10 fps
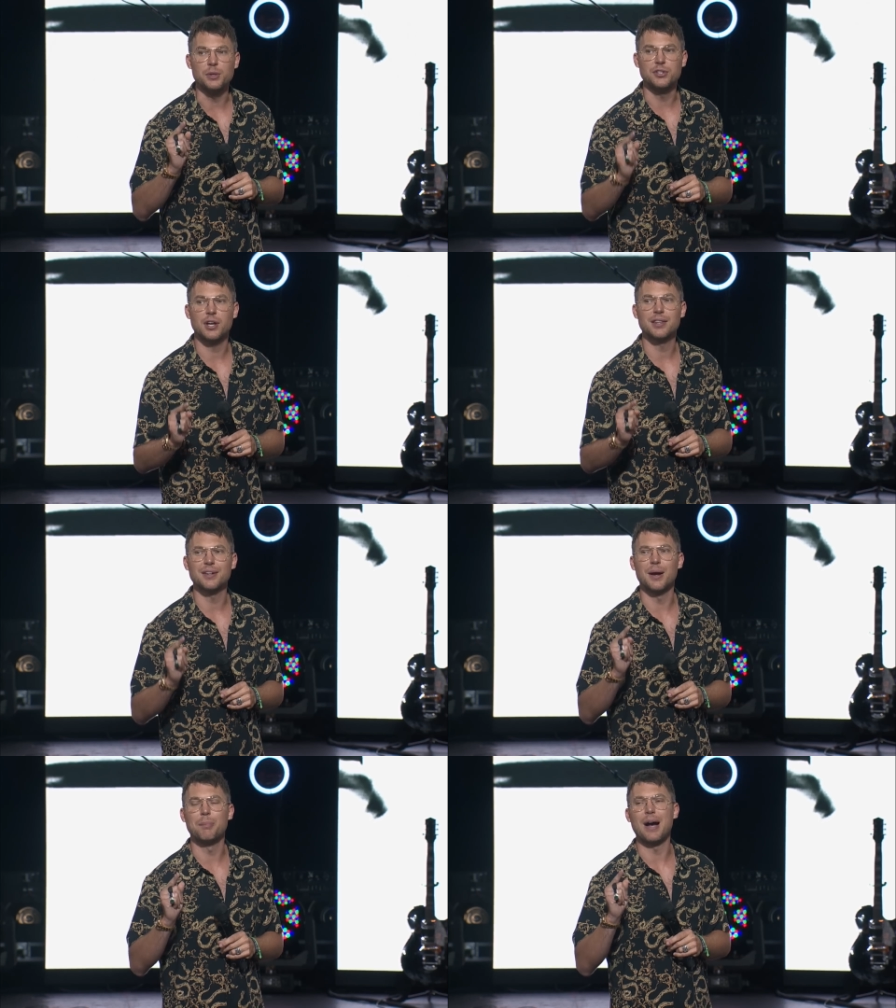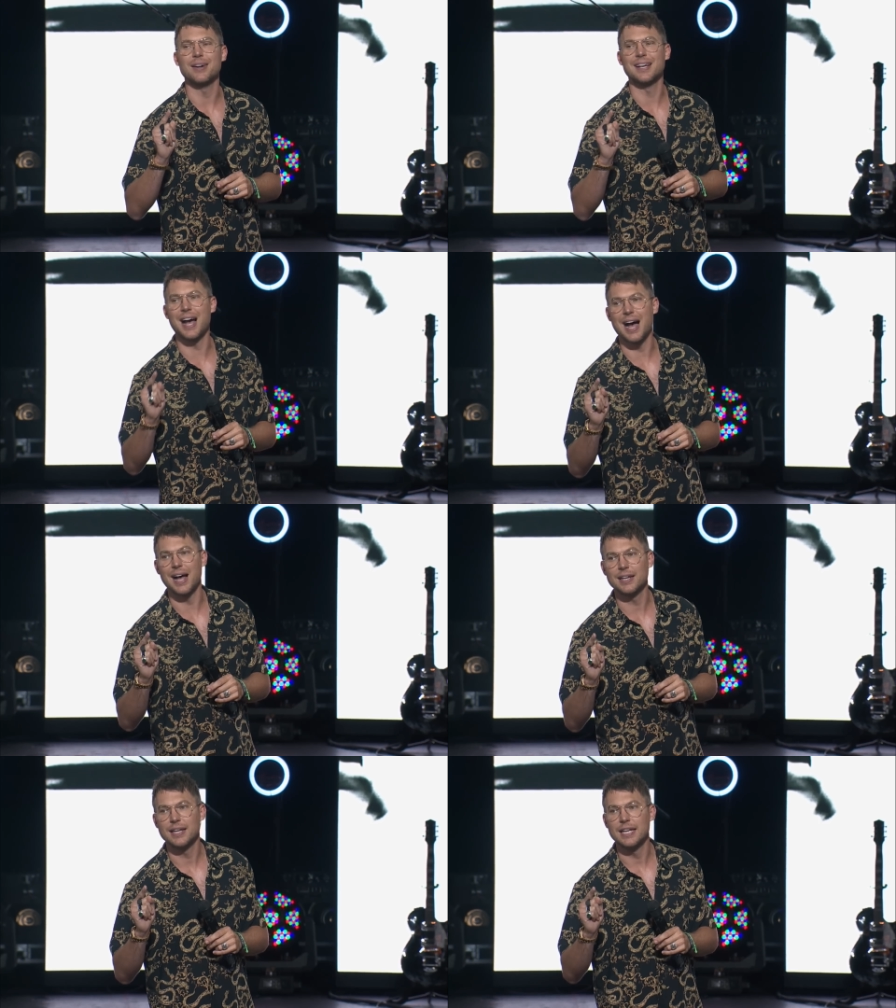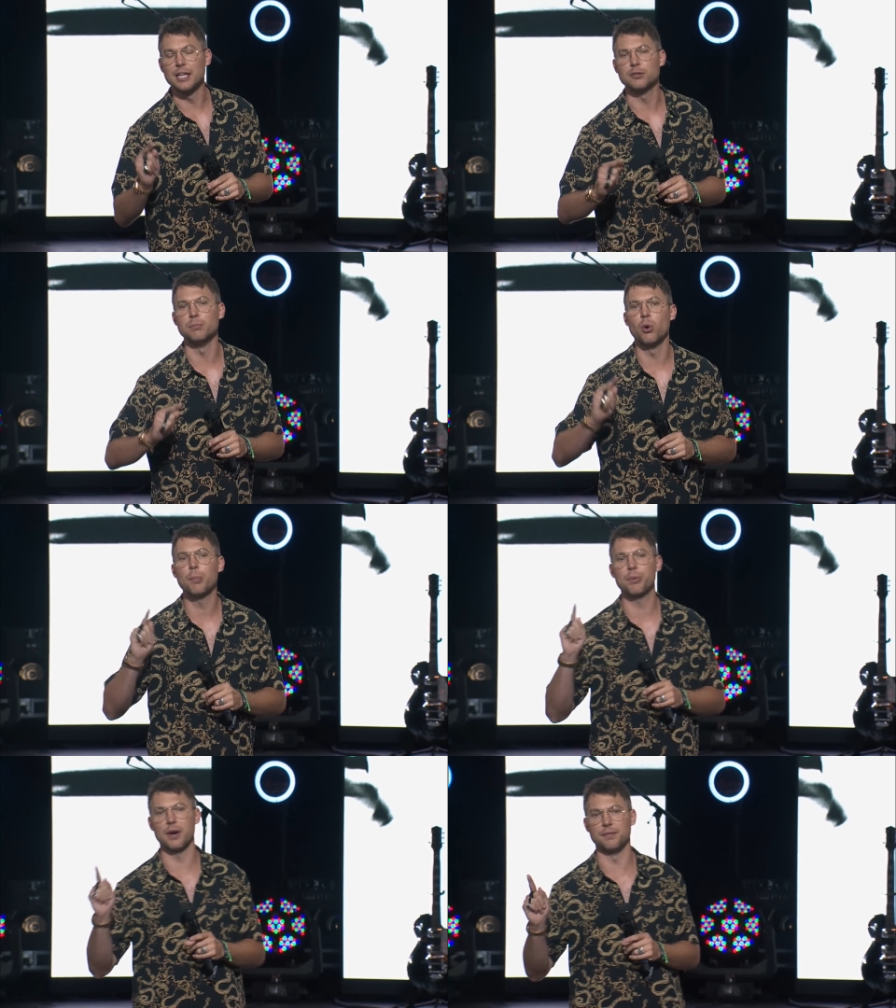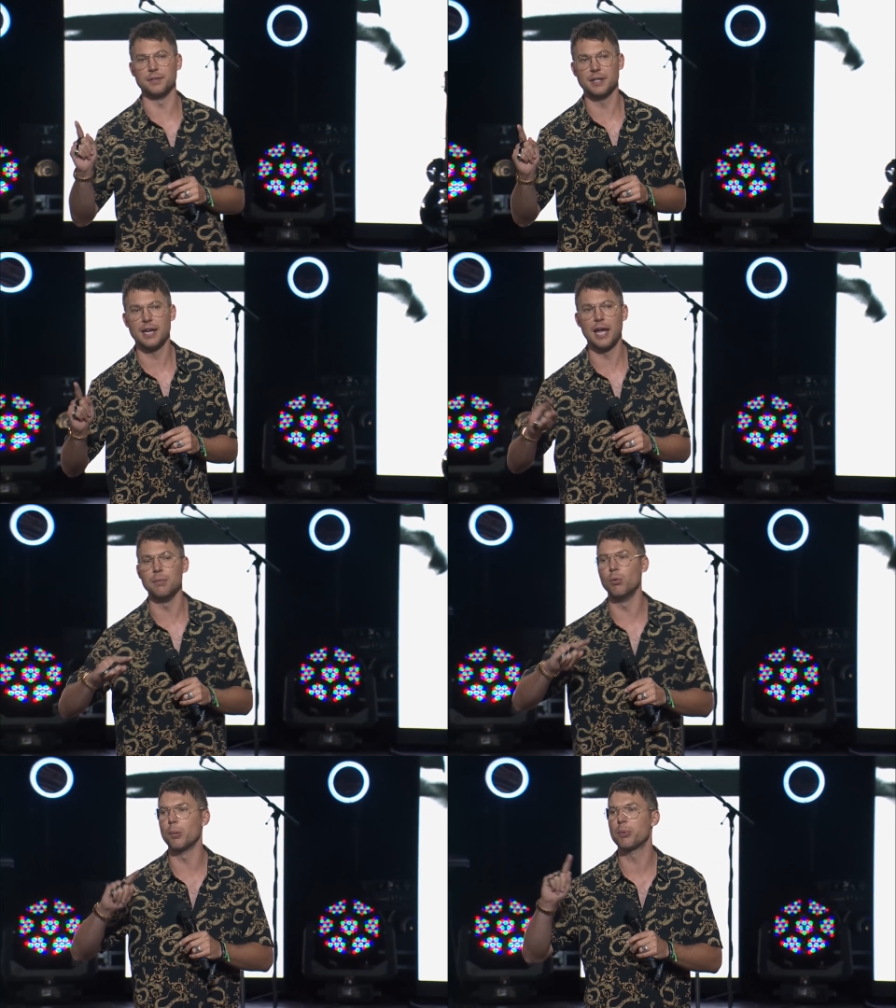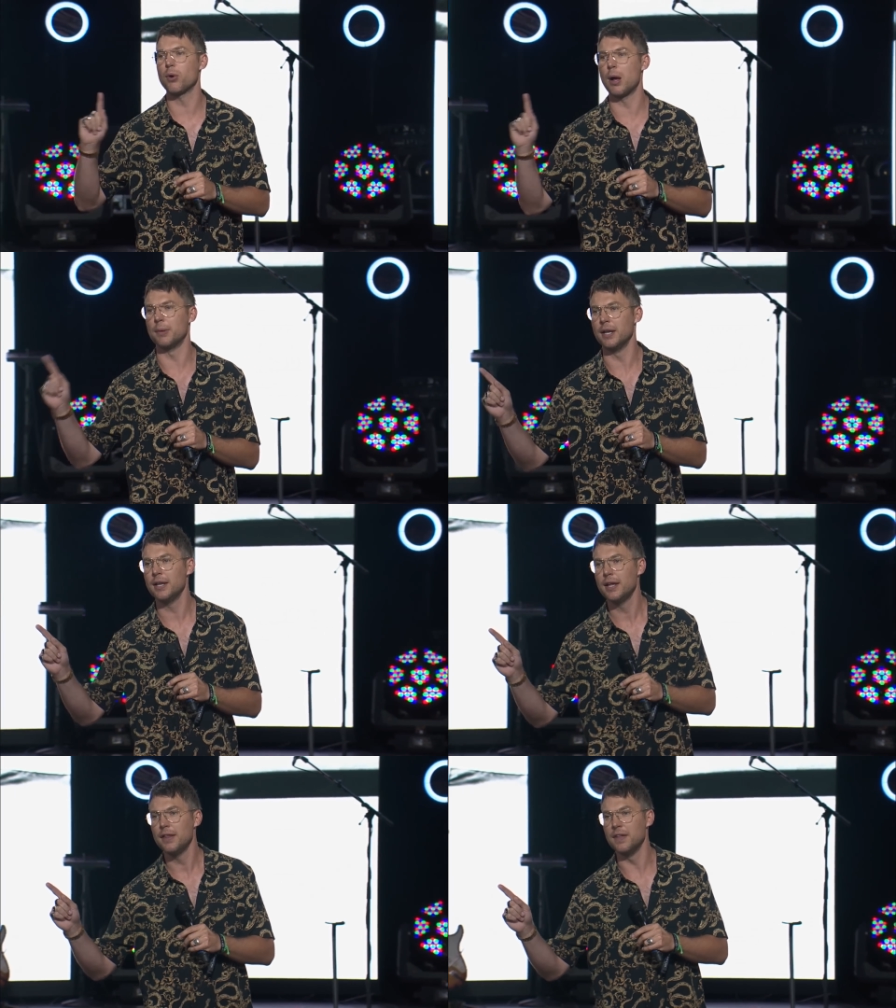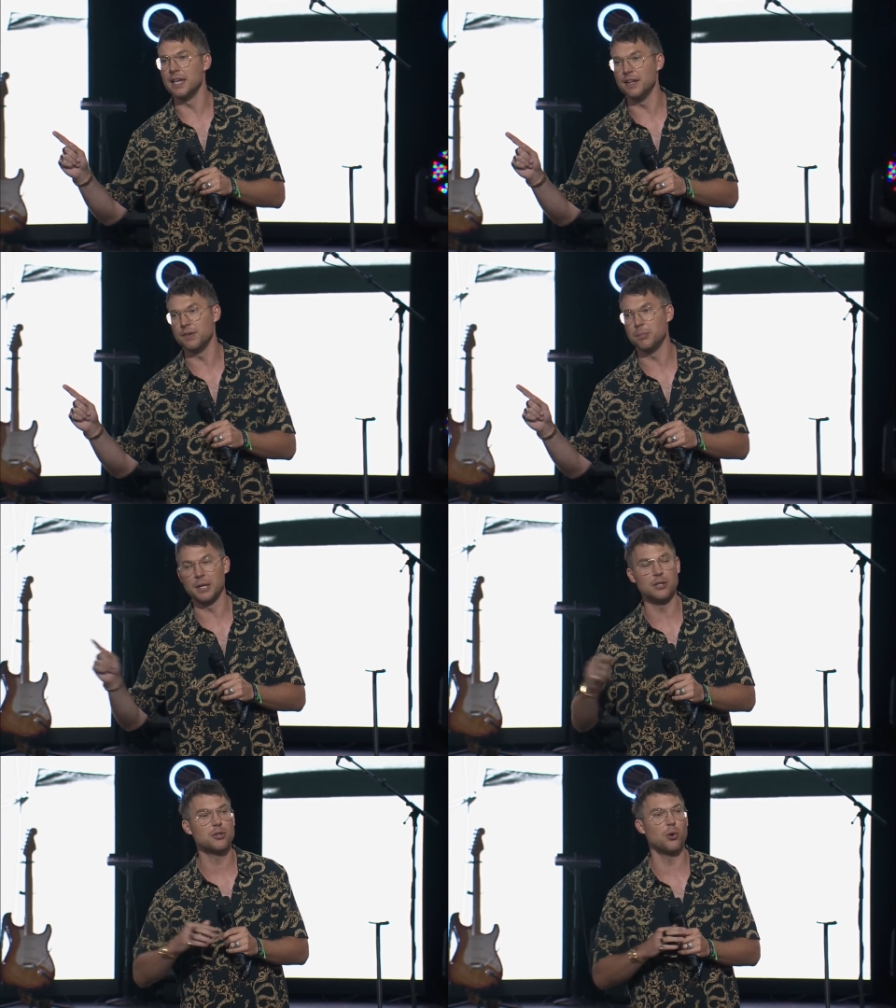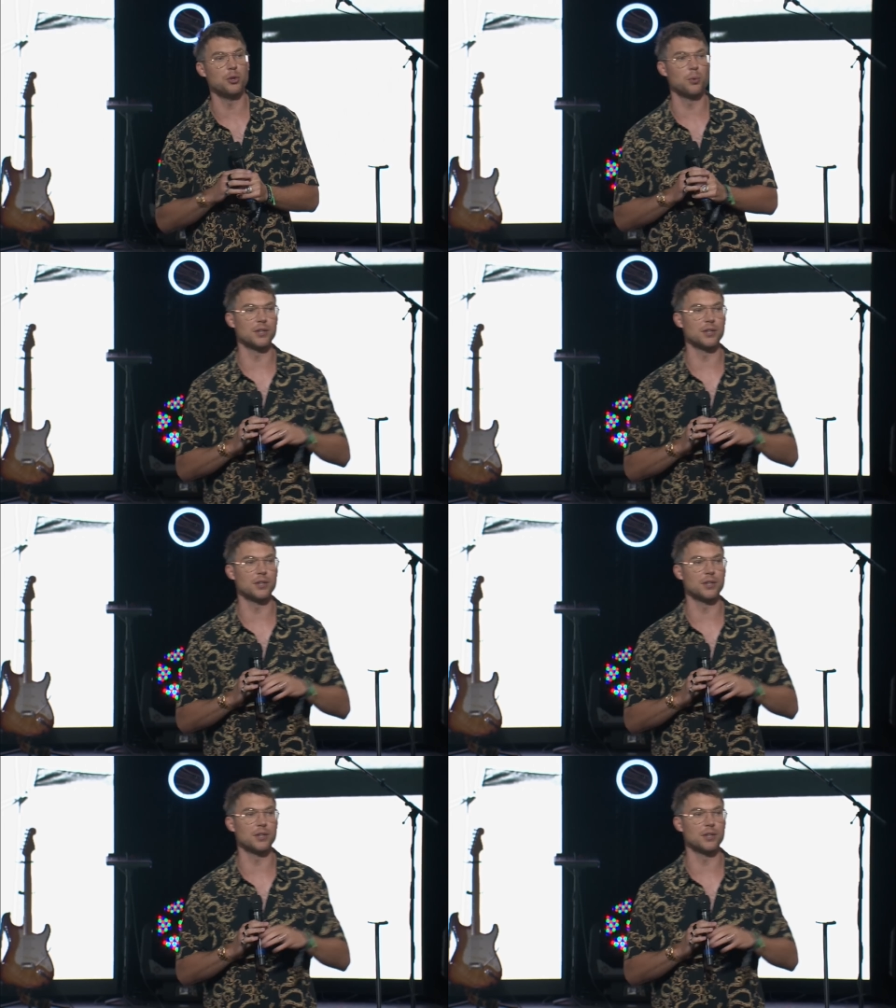to each other about God is more prevalent and more prominent than even being told that